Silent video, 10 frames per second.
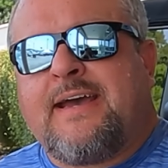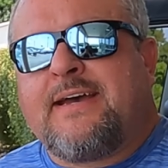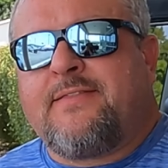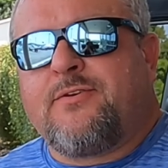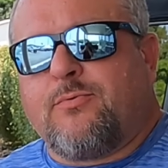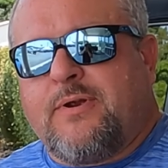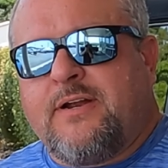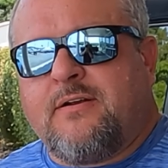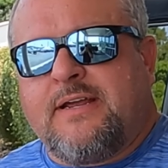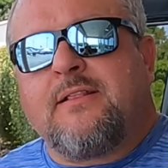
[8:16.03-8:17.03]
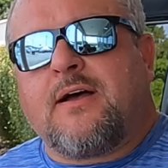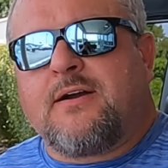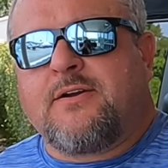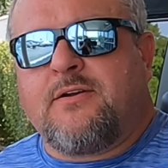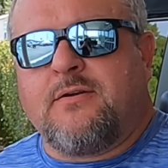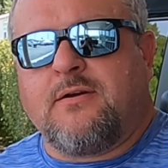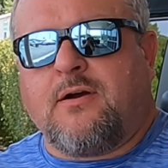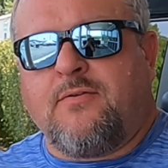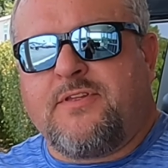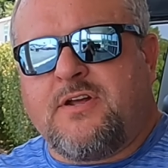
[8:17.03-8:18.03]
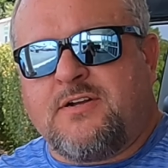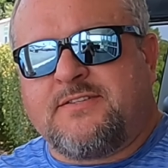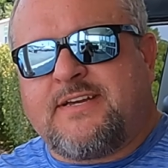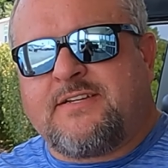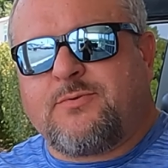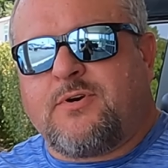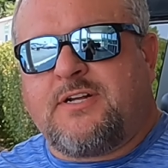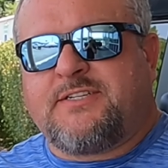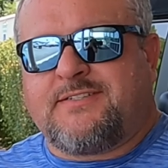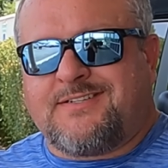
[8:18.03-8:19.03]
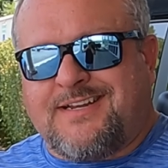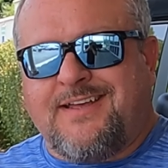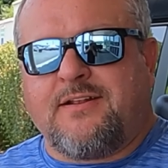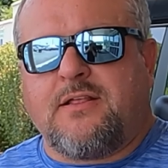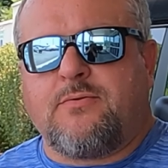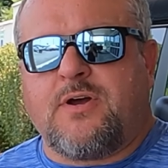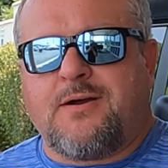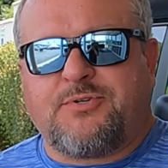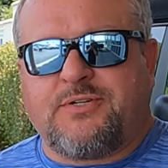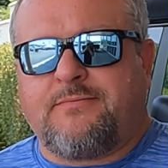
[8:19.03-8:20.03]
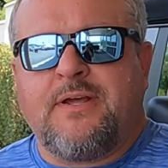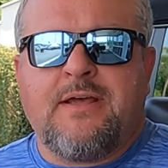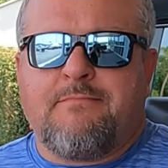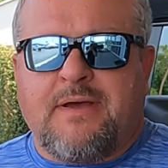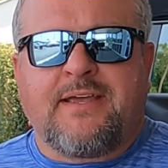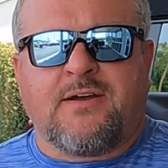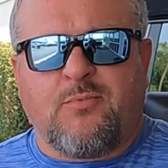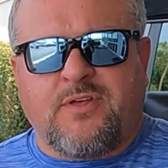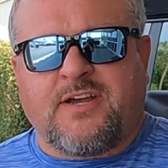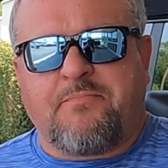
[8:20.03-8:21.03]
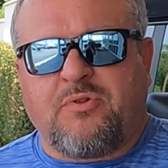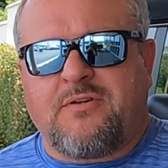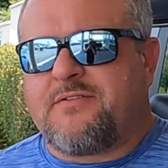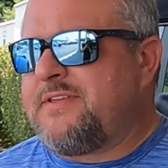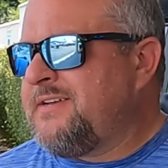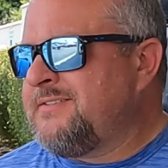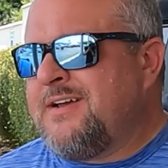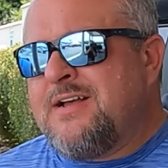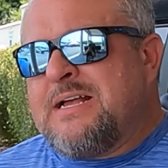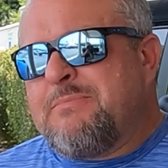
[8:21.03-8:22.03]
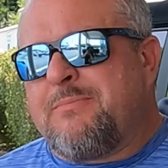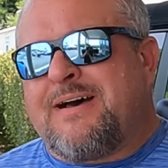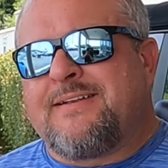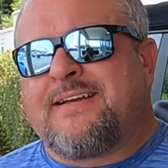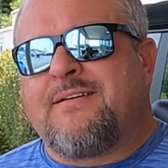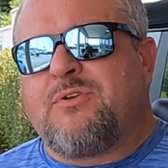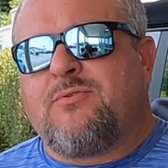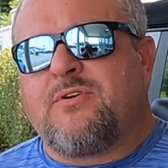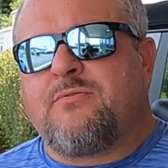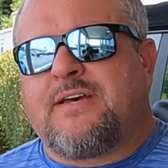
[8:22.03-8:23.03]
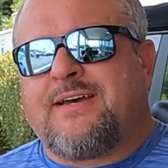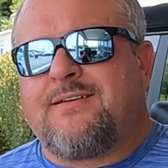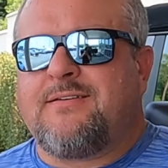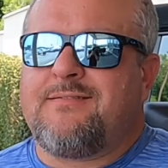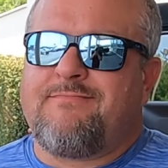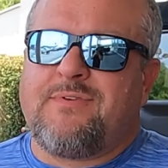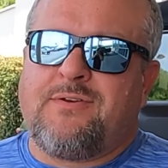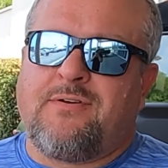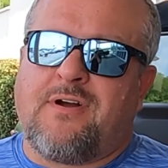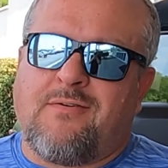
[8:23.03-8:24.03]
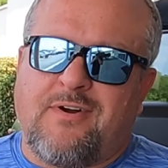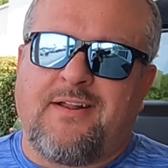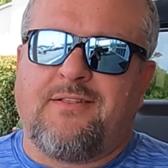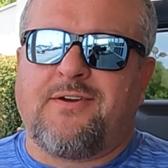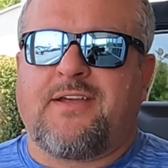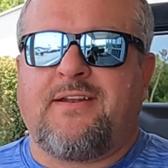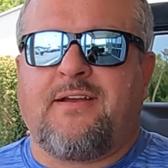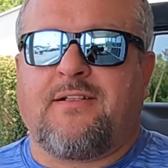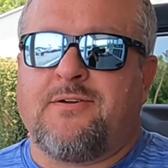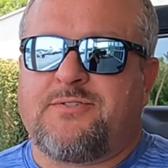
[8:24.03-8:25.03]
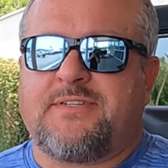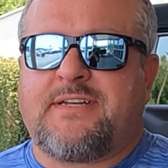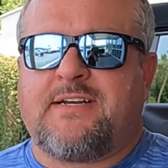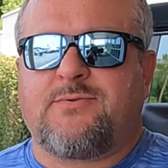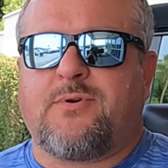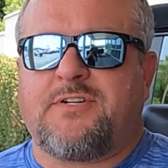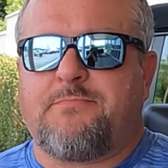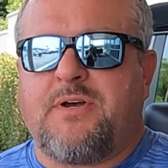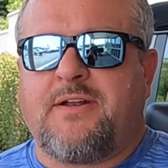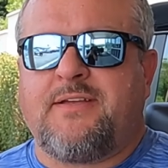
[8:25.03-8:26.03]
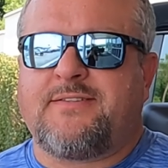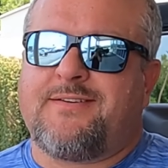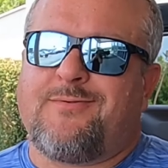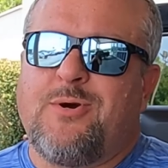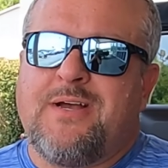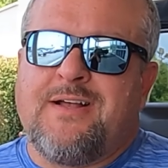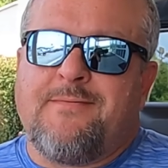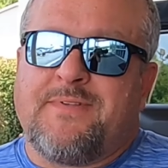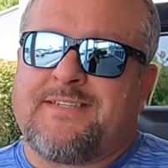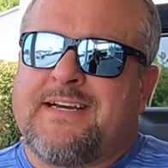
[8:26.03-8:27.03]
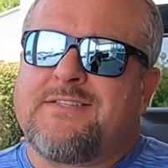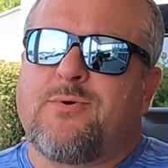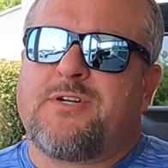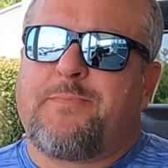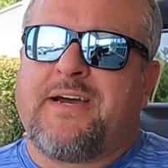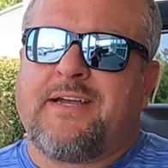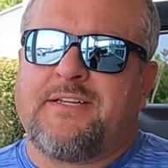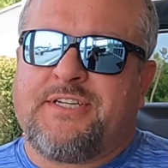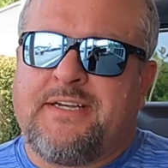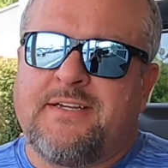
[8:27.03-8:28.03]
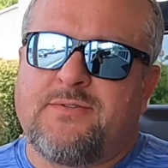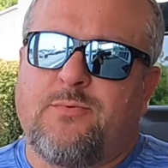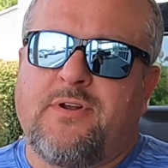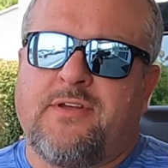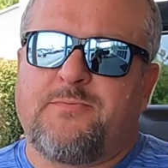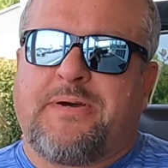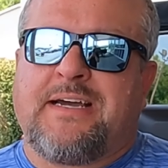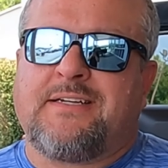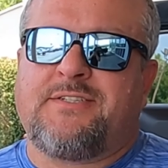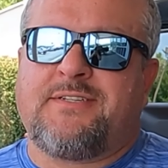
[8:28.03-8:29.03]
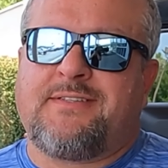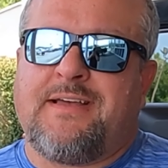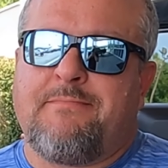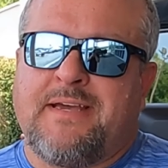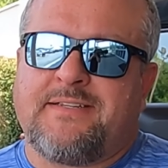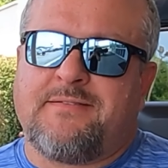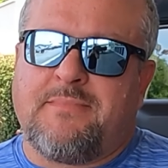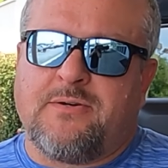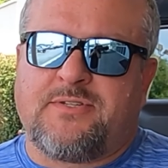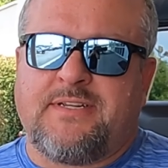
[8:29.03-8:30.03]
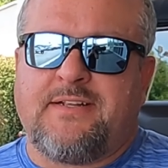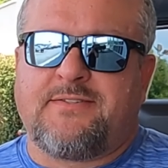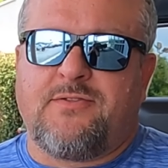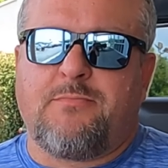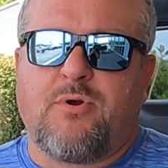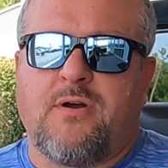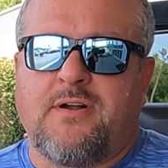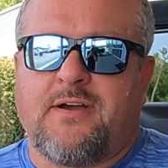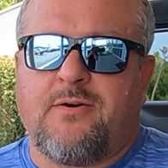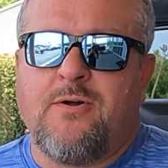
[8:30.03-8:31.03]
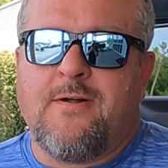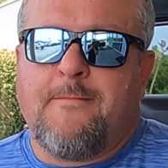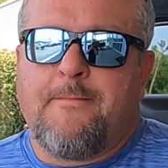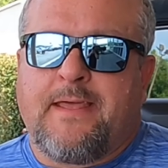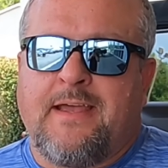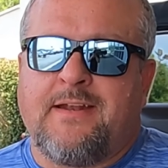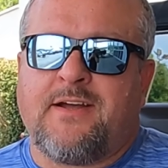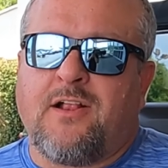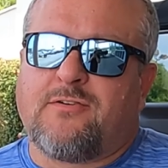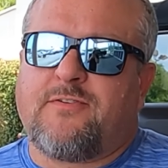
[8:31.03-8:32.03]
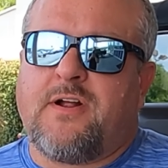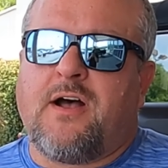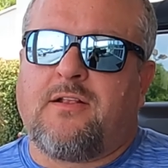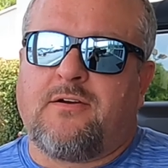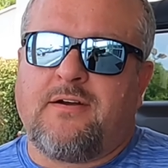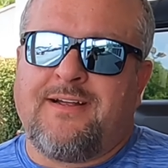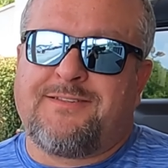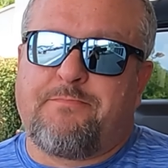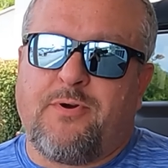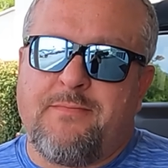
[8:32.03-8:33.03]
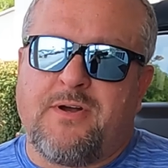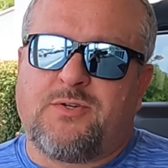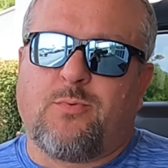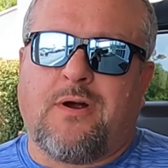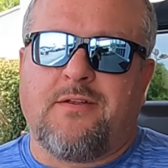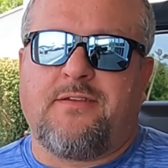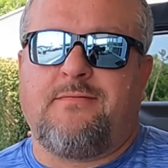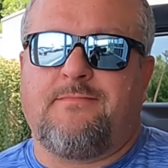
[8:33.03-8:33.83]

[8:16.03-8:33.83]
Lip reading: add the rear e-locker on the non-Sasquatch as a standalone option. It may come with a couple other things, but by the time you do that, you're already looking at close to Sasquatch money. So the Sasquatch package is one of those packages that makes the most sense on the Bronco, and dollar for dollar, it's pretty much worth it.